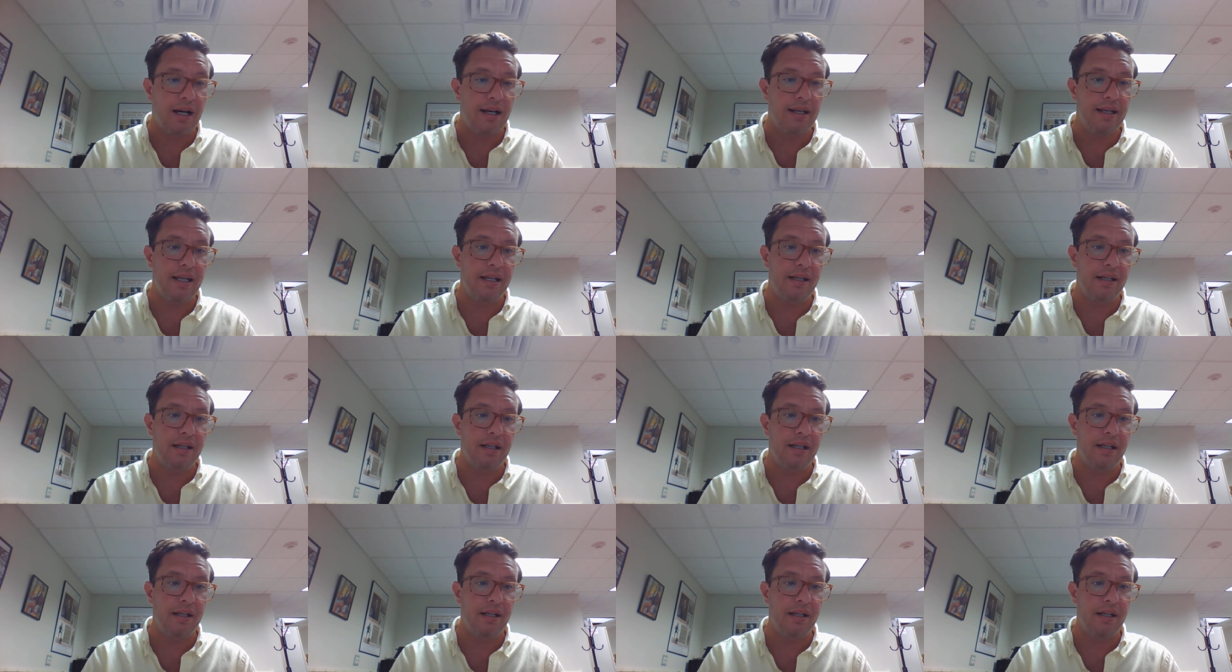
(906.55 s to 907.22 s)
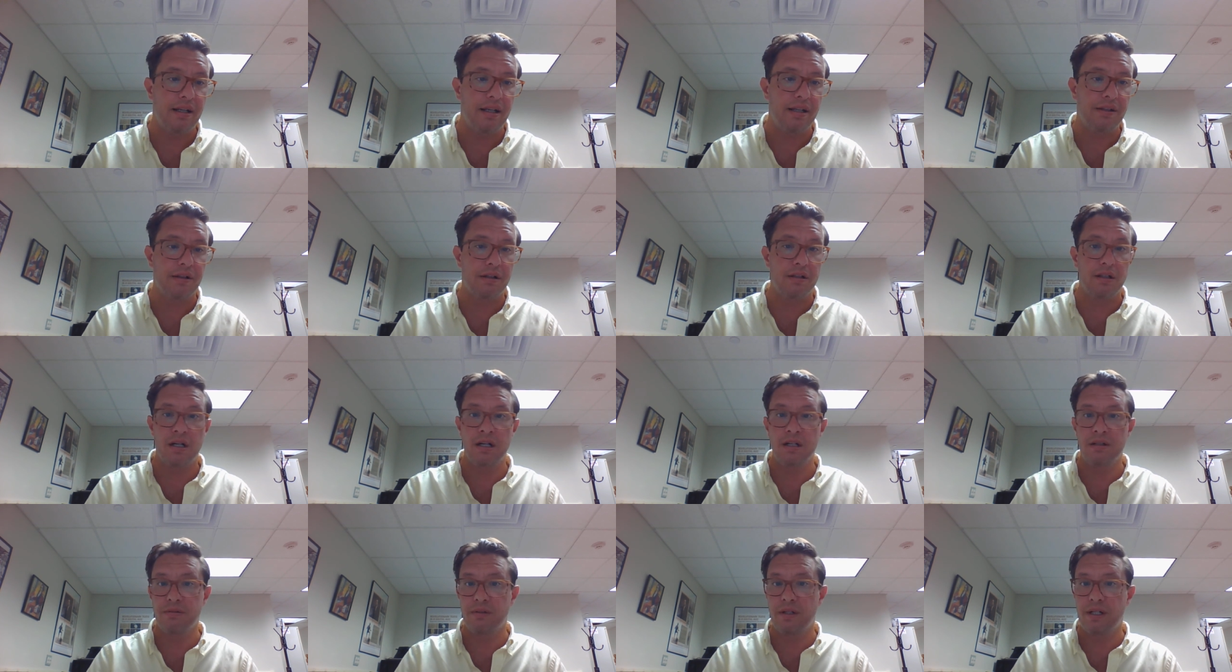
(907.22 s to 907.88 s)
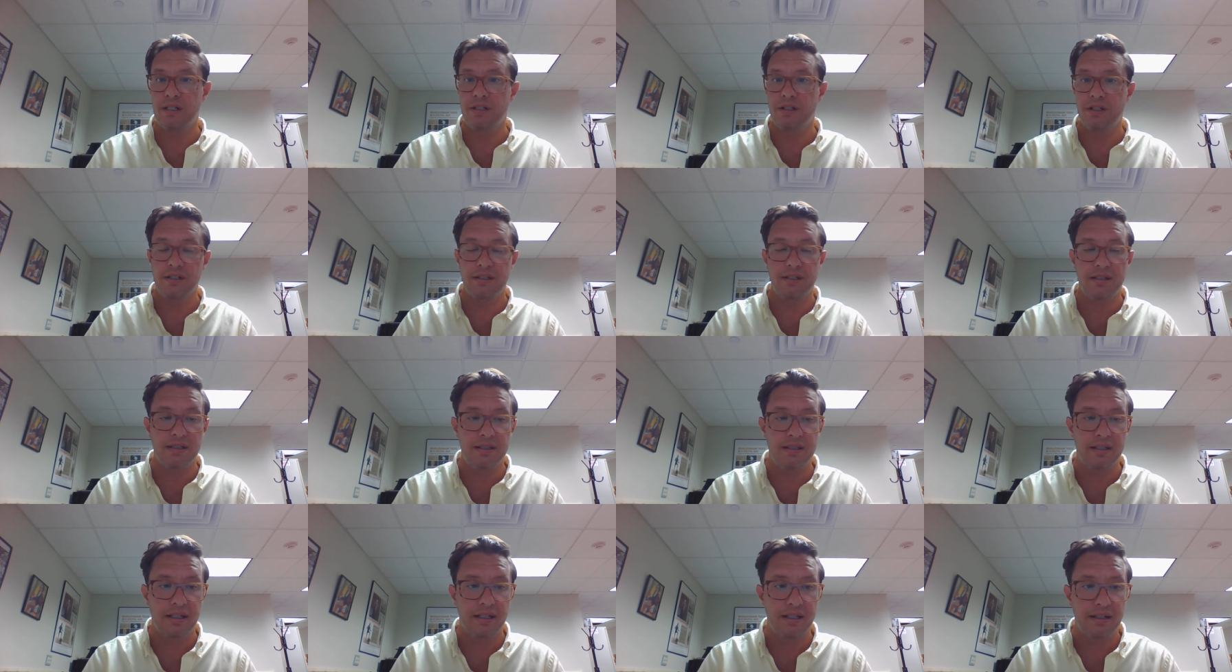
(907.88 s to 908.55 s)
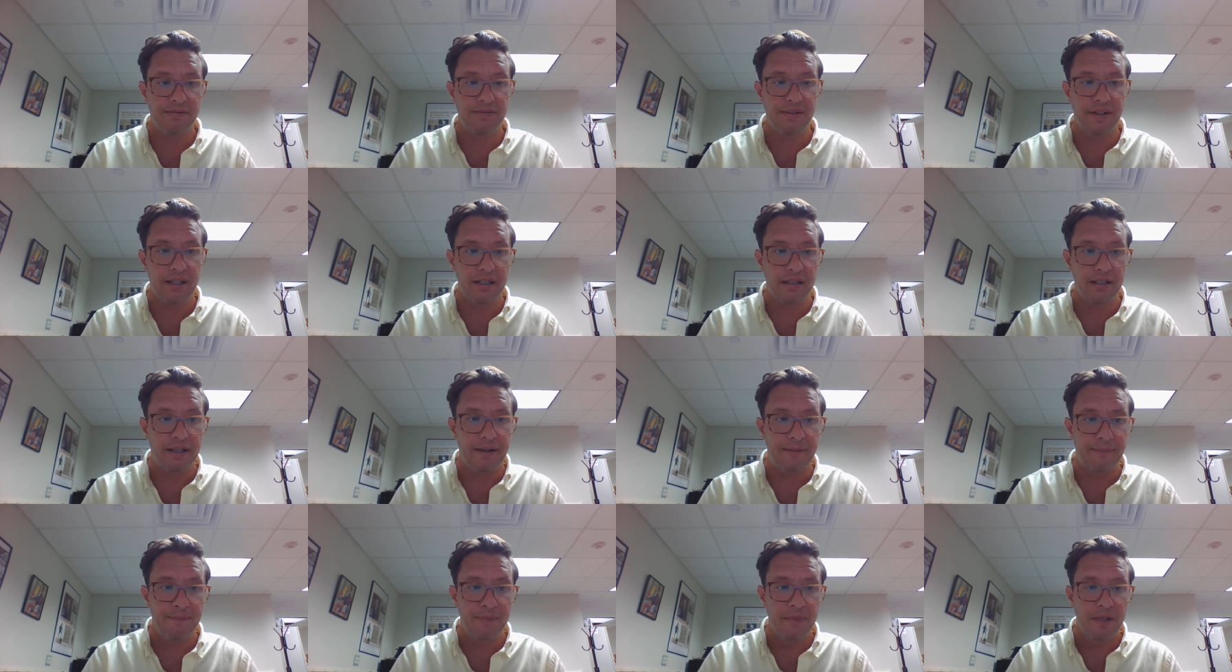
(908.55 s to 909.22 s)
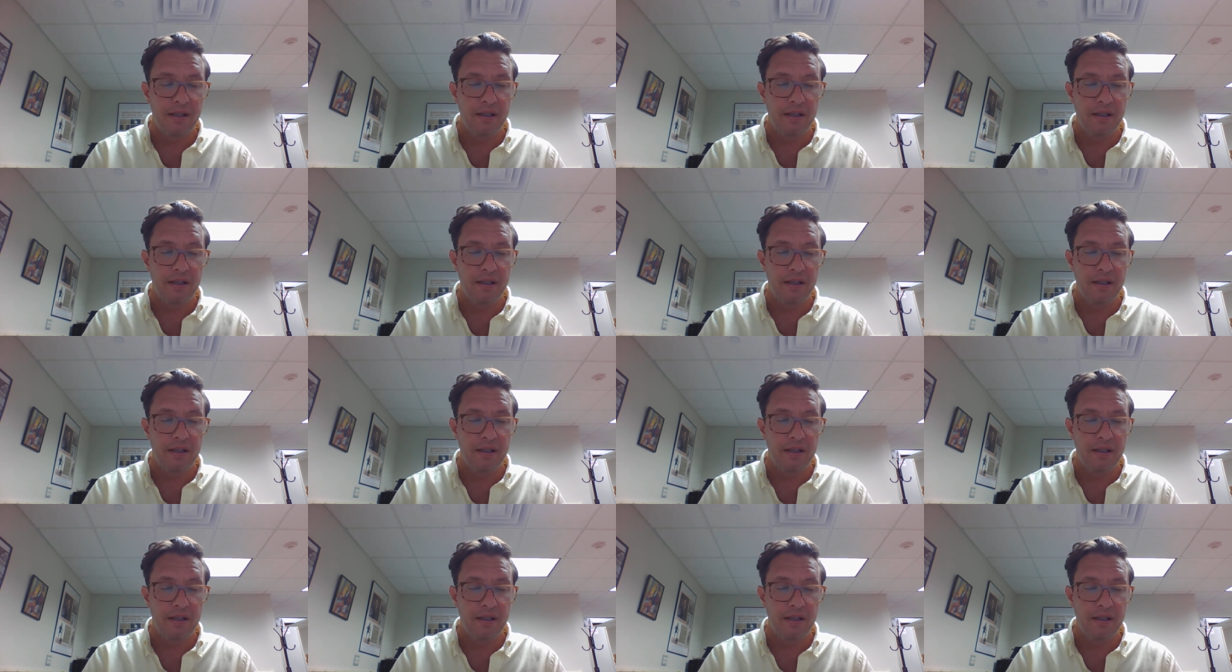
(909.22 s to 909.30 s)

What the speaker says: In the long run, just as significantly,